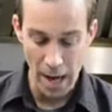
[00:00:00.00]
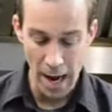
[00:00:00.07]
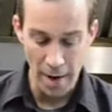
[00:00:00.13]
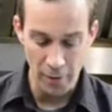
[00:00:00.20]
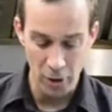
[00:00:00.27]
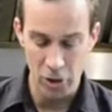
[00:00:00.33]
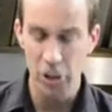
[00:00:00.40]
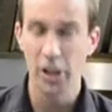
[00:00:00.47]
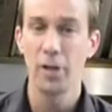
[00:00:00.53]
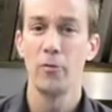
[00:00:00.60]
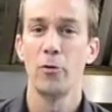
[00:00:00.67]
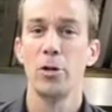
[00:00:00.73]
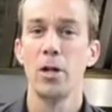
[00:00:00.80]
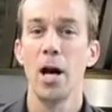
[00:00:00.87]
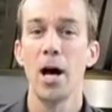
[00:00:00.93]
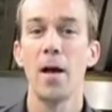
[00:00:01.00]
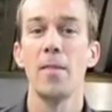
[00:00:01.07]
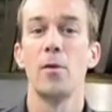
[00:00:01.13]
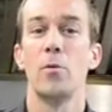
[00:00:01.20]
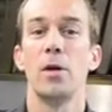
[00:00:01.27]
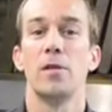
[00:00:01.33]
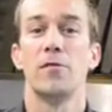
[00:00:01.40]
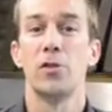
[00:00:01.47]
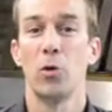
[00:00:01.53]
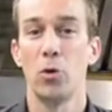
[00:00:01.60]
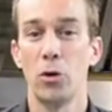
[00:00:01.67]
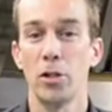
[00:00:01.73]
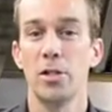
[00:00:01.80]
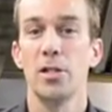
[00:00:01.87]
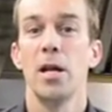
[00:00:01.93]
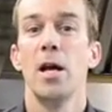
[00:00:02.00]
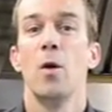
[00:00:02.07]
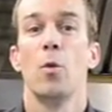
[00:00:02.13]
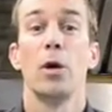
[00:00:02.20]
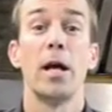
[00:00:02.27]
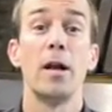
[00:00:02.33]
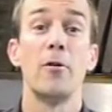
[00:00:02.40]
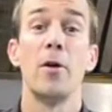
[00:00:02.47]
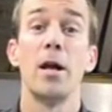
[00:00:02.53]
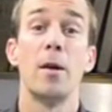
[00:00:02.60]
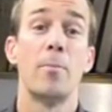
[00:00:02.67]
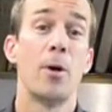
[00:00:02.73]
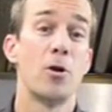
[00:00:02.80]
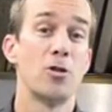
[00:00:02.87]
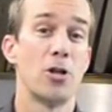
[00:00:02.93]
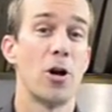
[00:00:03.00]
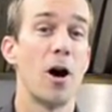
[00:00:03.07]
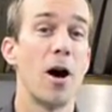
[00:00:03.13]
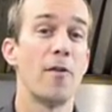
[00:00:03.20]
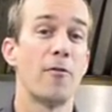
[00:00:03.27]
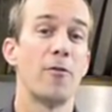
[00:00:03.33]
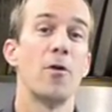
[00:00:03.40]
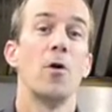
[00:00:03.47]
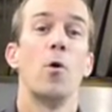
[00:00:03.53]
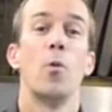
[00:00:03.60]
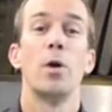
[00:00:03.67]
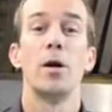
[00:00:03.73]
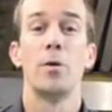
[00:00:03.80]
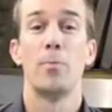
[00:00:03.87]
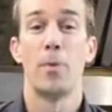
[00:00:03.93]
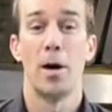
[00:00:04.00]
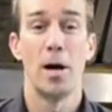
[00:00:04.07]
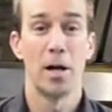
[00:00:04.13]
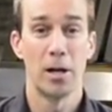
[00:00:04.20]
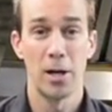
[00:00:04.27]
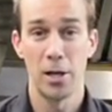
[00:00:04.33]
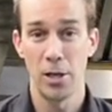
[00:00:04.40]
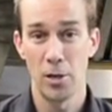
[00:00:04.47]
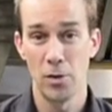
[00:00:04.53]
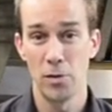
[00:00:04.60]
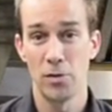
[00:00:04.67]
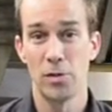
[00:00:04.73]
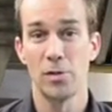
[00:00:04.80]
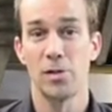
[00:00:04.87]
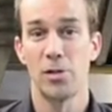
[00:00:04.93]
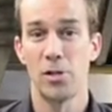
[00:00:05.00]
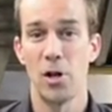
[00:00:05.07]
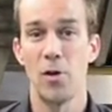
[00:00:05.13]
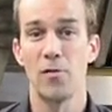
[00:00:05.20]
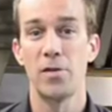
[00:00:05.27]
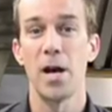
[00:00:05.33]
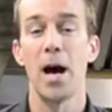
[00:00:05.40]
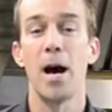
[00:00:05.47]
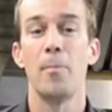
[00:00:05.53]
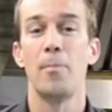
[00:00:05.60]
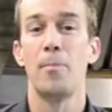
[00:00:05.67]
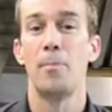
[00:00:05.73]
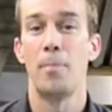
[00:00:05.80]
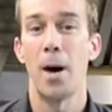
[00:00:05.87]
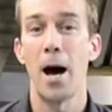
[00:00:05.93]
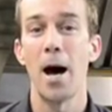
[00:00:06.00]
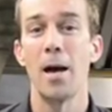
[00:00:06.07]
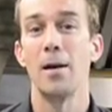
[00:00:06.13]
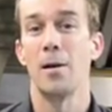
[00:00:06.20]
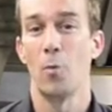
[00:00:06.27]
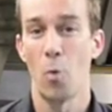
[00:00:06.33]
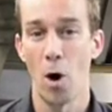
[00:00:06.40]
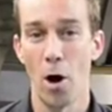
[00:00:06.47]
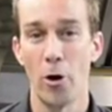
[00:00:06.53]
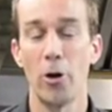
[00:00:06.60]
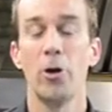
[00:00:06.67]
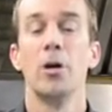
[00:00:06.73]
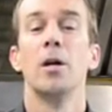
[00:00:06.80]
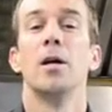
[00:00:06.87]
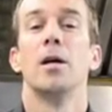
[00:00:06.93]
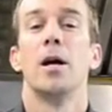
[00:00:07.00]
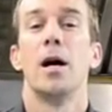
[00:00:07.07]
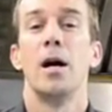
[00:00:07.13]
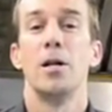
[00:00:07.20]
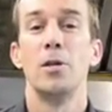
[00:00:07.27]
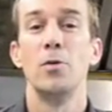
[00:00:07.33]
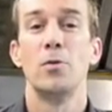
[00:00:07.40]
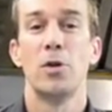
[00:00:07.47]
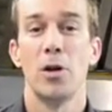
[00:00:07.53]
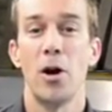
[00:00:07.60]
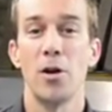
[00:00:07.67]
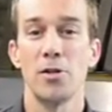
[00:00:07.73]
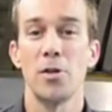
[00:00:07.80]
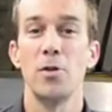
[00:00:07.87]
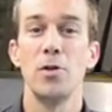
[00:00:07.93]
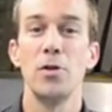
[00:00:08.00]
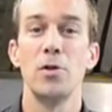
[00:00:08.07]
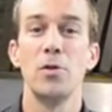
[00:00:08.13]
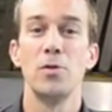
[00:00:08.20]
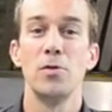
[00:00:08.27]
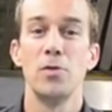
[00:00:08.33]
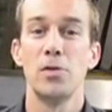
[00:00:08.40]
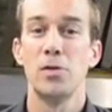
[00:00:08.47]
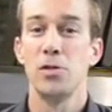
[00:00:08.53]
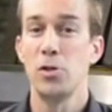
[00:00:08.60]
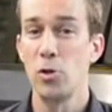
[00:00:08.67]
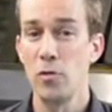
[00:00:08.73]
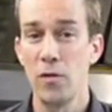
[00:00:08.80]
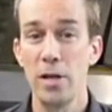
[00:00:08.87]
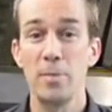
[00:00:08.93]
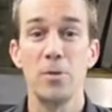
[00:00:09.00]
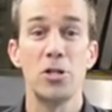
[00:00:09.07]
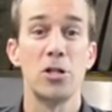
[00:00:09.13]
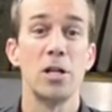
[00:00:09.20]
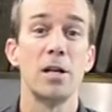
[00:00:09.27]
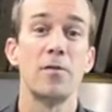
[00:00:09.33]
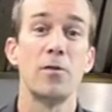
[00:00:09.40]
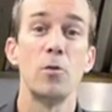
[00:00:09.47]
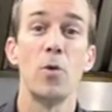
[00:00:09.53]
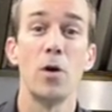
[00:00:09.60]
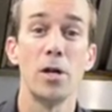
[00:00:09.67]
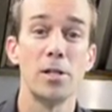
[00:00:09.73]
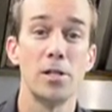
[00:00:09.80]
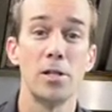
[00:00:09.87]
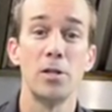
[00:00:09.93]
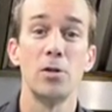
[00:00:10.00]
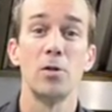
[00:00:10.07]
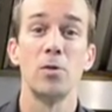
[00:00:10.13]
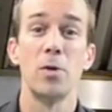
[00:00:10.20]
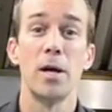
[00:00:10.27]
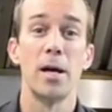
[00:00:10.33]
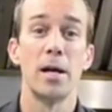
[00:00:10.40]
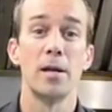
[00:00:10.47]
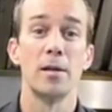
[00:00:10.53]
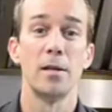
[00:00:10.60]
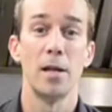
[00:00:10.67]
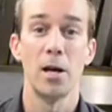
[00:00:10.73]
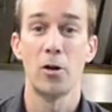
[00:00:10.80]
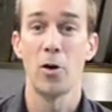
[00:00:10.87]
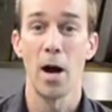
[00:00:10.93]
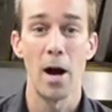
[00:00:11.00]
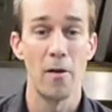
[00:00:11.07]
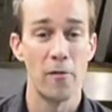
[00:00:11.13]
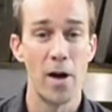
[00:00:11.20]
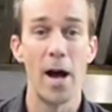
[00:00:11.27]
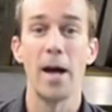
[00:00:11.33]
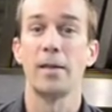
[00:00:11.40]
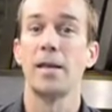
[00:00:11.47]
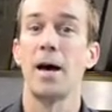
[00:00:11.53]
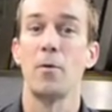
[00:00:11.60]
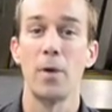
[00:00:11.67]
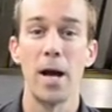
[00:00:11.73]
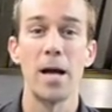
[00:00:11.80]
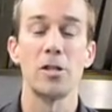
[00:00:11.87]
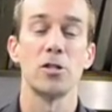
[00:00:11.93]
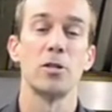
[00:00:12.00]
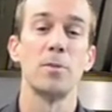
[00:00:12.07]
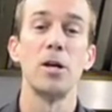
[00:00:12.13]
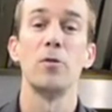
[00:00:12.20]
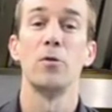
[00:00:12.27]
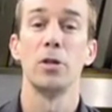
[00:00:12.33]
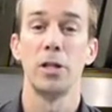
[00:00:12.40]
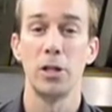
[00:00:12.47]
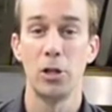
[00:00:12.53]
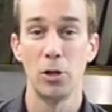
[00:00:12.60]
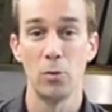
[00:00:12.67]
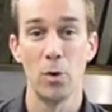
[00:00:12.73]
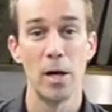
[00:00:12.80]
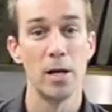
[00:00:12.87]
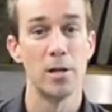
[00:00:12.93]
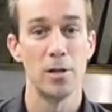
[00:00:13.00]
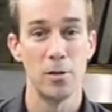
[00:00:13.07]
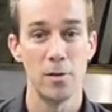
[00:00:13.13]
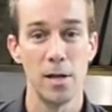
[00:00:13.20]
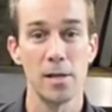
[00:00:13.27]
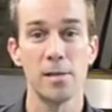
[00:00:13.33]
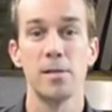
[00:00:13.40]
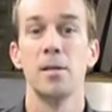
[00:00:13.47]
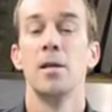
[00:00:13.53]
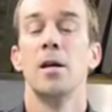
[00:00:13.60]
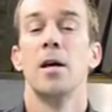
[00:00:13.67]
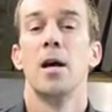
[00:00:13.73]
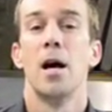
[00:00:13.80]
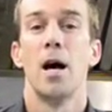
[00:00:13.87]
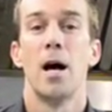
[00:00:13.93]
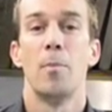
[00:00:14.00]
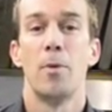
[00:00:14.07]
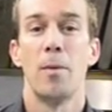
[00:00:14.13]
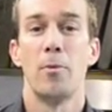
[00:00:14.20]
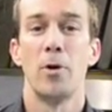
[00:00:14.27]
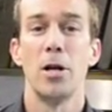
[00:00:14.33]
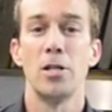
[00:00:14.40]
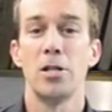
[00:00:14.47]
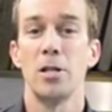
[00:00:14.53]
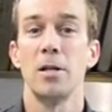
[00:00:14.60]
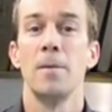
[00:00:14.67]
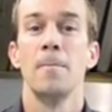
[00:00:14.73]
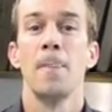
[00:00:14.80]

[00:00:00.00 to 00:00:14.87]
have our chicken roulade that we have torqued. We're getting ready to poach it off. We are going to use stovetop, pot, water. You could also use sous vide machine if you wanted to, and cryovac. That would actually be a really good way to do this preparation.